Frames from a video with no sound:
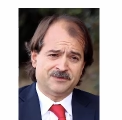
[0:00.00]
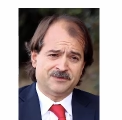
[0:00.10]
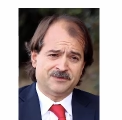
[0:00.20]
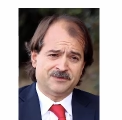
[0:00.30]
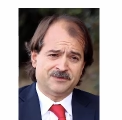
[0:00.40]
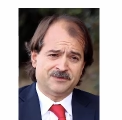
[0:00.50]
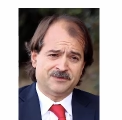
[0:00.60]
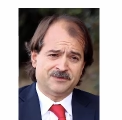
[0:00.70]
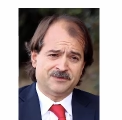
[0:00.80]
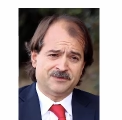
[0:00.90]

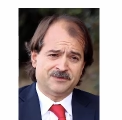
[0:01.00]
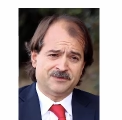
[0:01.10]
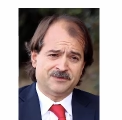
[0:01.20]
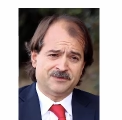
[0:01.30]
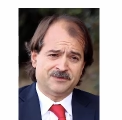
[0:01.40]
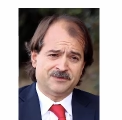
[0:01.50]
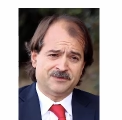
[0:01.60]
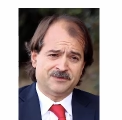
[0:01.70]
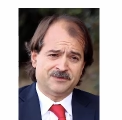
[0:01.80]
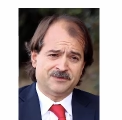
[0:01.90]

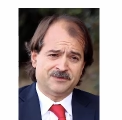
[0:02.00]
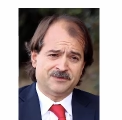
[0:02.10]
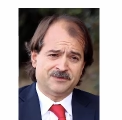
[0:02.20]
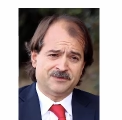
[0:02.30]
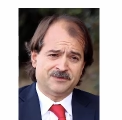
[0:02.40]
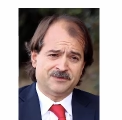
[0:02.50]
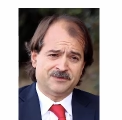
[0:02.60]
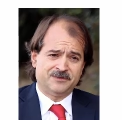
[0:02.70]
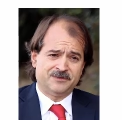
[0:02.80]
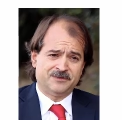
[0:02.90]

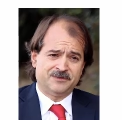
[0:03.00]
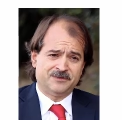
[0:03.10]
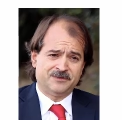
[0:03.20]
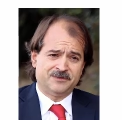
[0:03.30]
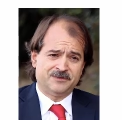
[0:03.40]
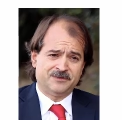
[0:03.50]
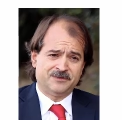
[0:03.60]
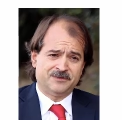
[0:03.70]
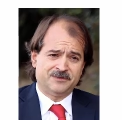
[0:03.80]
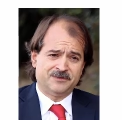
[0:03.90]

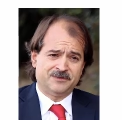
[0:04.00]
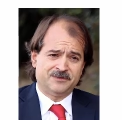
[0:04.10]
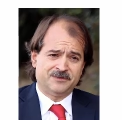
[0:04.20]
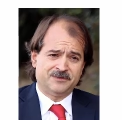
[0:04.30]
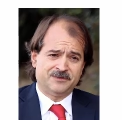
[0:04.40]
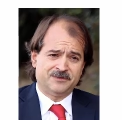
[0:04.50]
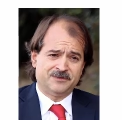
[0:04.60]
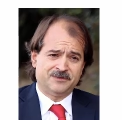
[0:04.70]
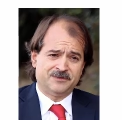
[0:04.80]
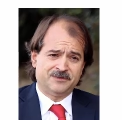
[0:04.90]

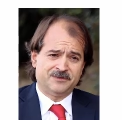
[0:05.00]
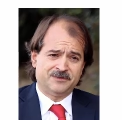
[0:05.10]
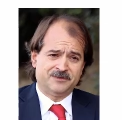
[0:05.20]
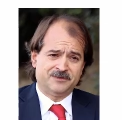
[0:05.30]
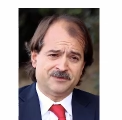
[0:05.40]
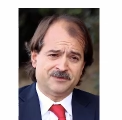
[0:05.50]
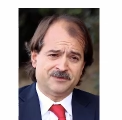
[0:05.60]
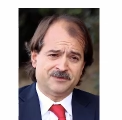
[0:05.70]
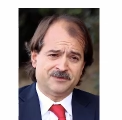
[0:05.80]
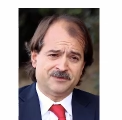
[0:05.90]

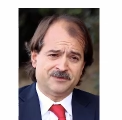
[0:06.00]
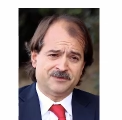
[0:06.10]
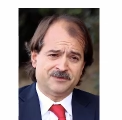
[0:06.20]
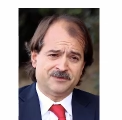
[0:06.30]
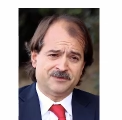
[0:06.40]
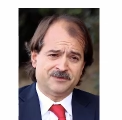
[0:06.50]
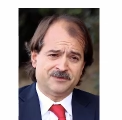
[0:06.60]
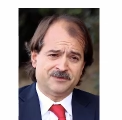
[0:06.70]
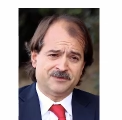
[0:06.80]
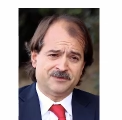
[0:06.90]

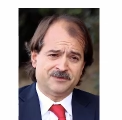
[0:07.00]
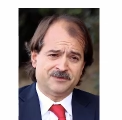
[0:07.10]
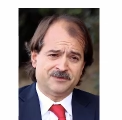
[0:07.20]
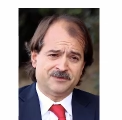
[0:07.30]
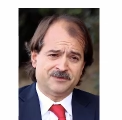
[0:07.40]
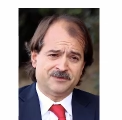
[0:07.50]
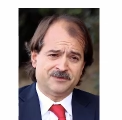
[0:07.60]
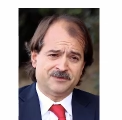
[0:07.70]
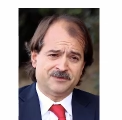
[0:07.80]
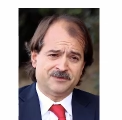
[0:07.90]
The face doesn't move, so there is nothing to read.